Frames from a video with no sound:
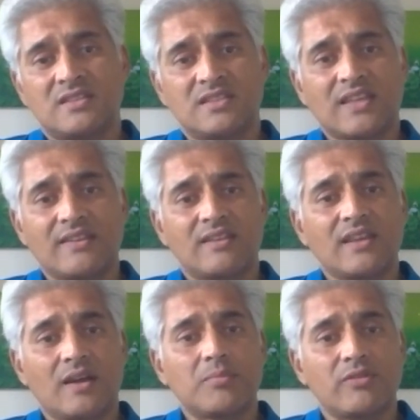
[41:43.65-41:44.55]
just get the
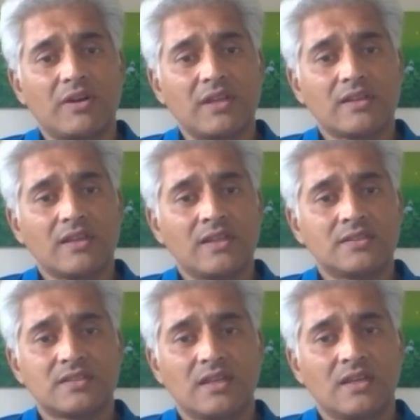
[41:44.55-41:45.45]
thing up and running.
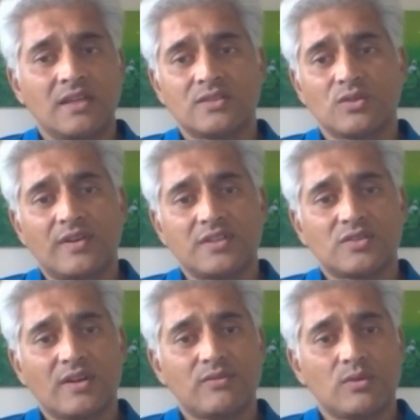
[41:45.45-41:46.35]
It's very
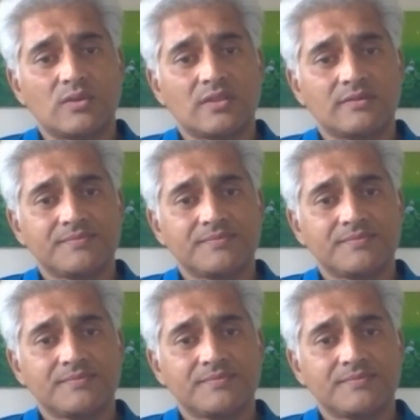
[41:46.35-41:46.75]
straightforward.